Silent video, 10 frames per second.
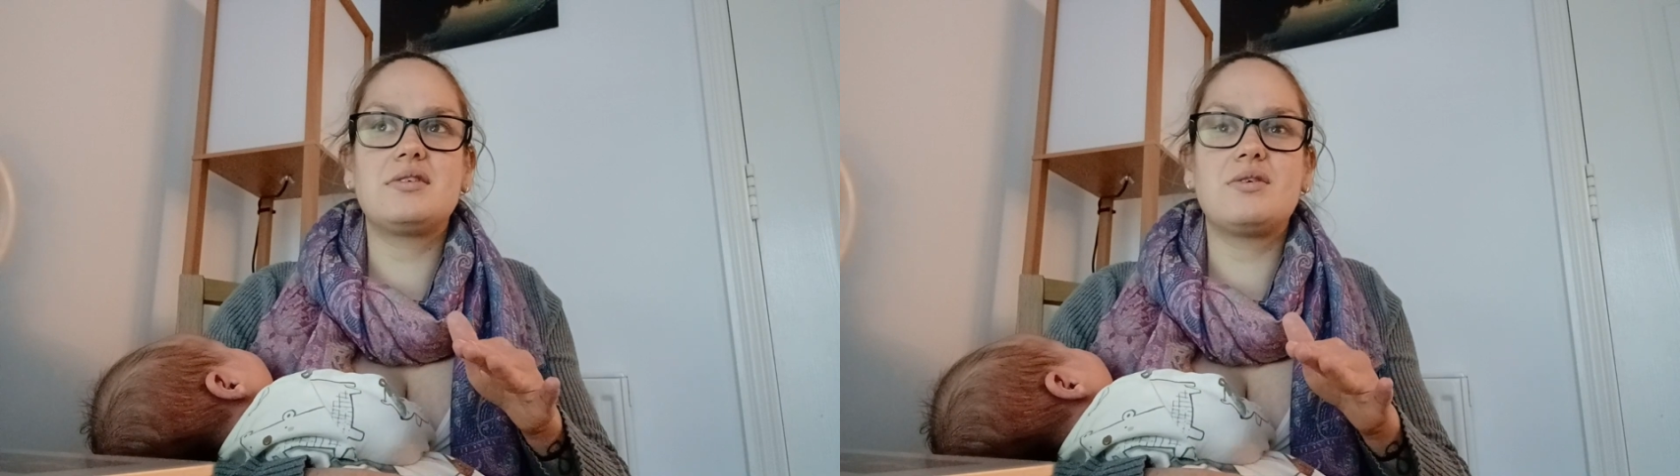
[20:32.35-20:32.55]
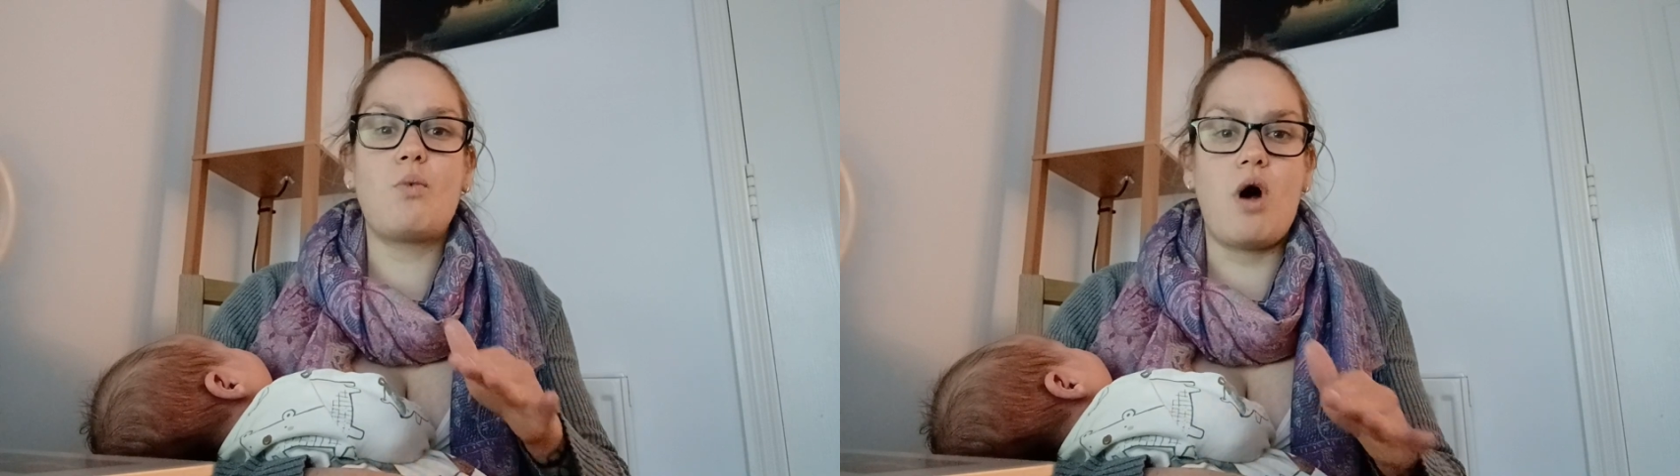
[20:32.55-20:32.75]

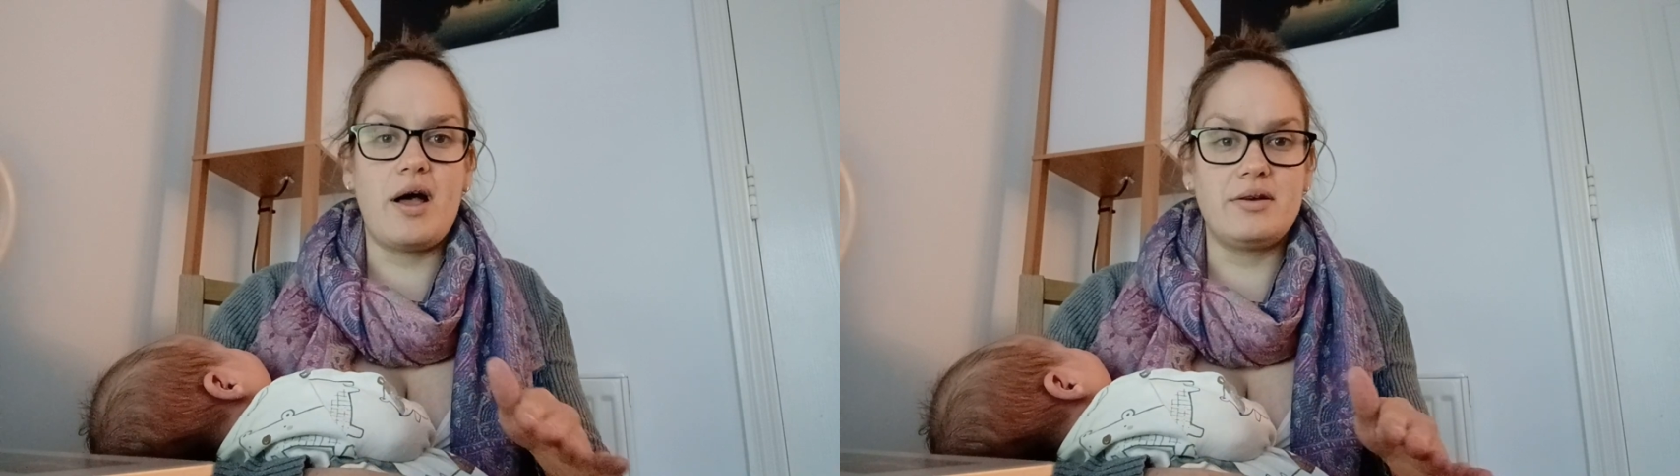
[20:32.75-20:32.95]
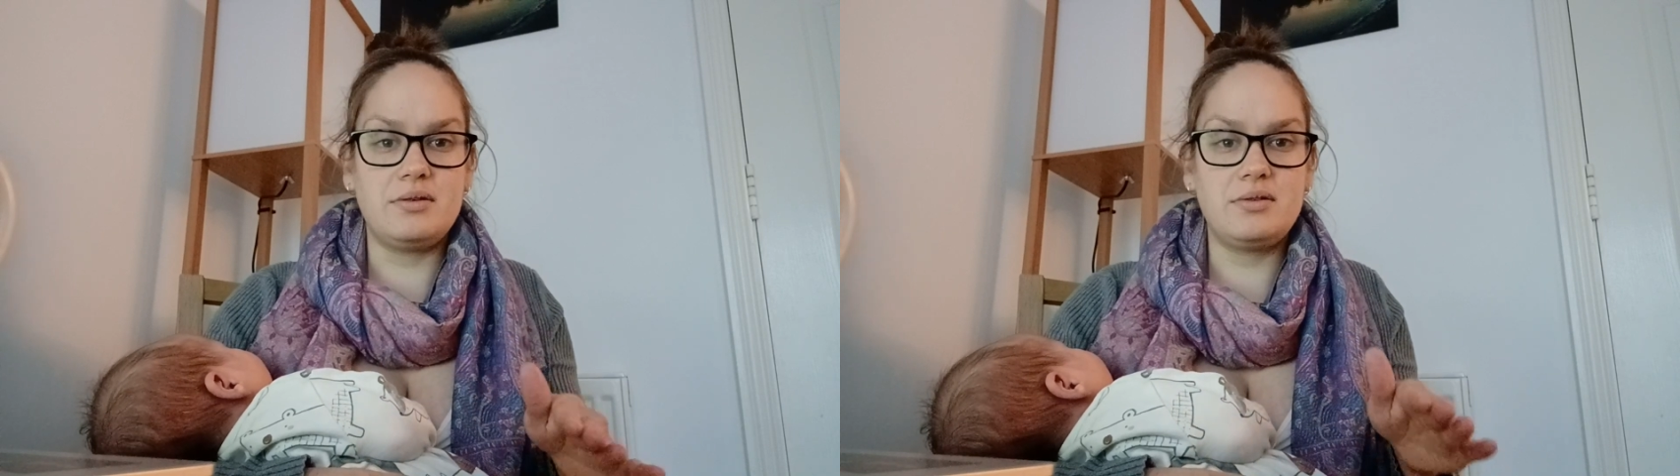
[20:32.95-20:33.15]

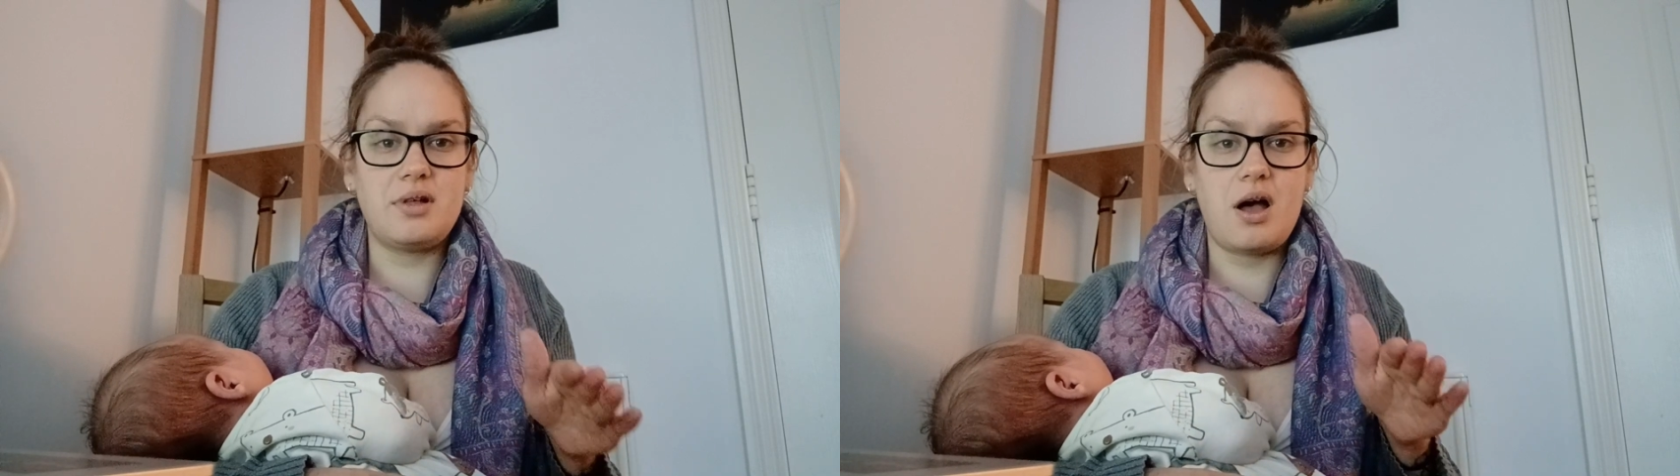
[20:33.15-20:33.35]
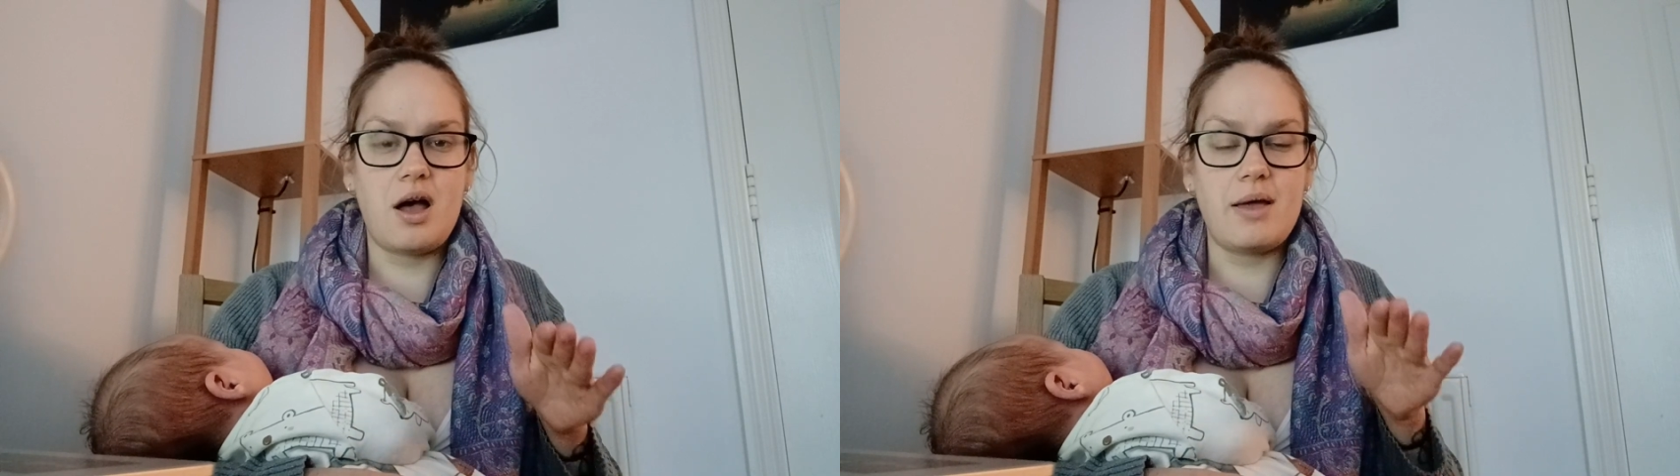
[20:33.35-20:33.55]
while,
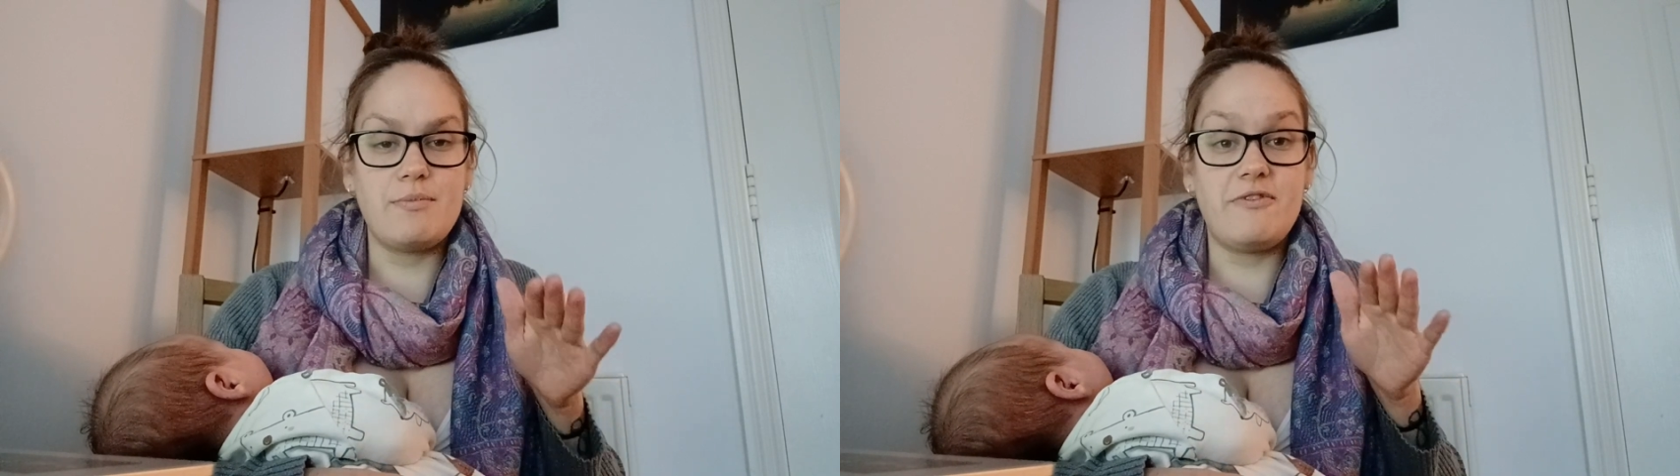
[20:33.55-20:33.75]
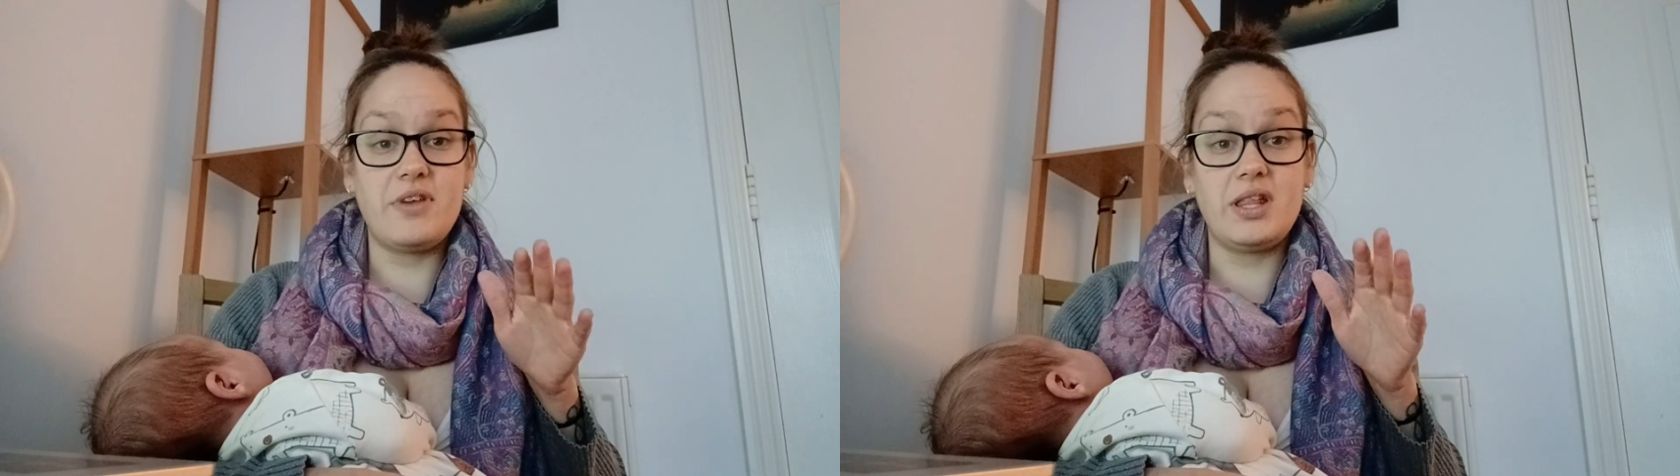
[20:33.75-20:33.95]

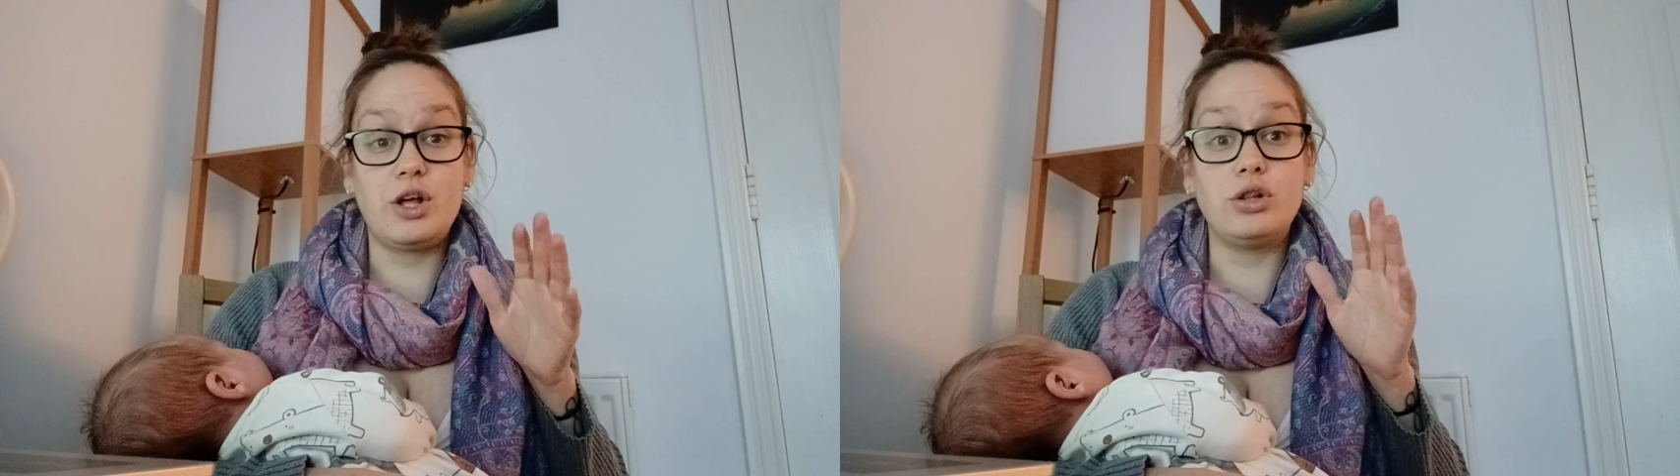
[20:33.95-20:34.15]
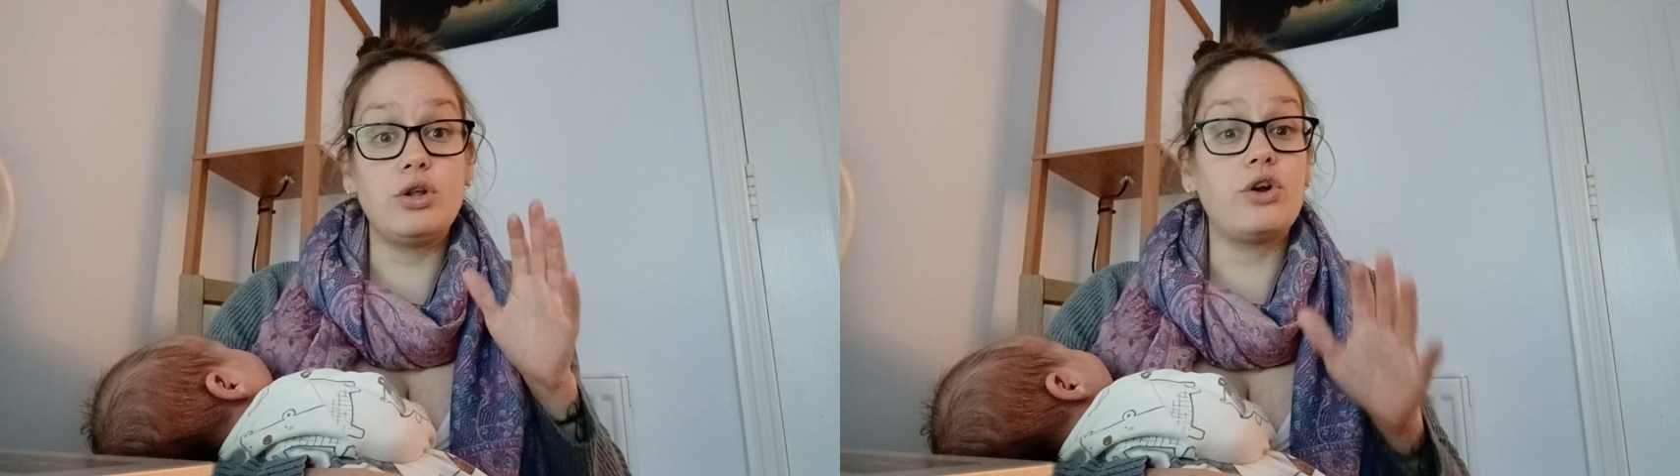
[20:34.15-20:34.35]
I'm feeling
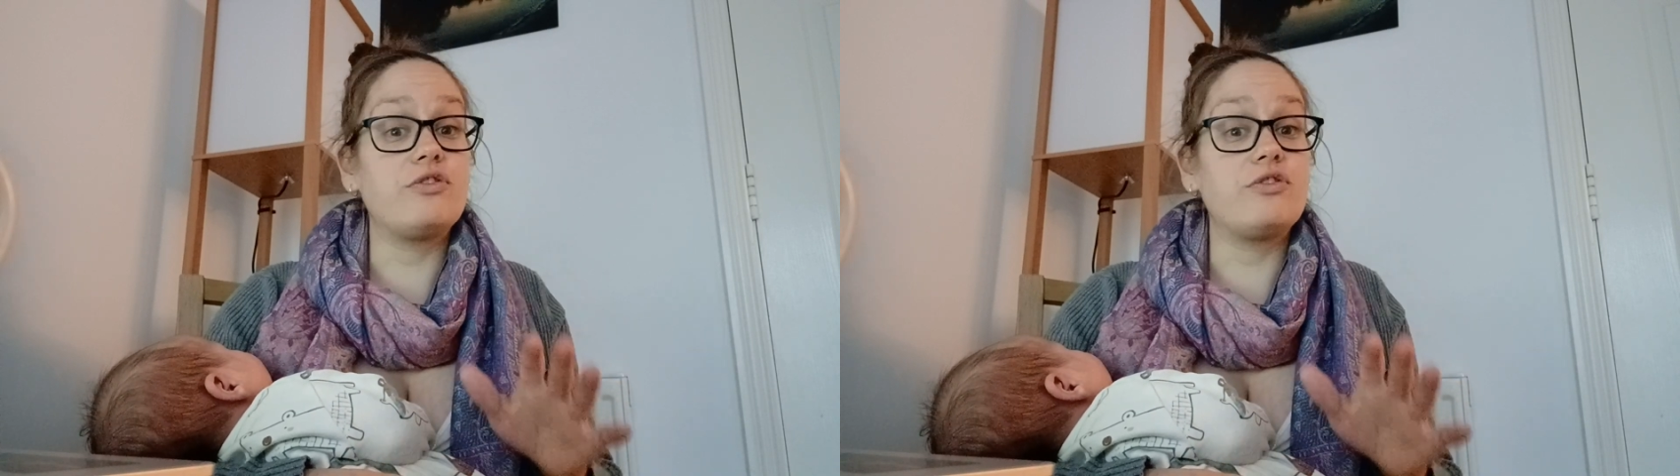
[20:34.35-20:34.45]
a lot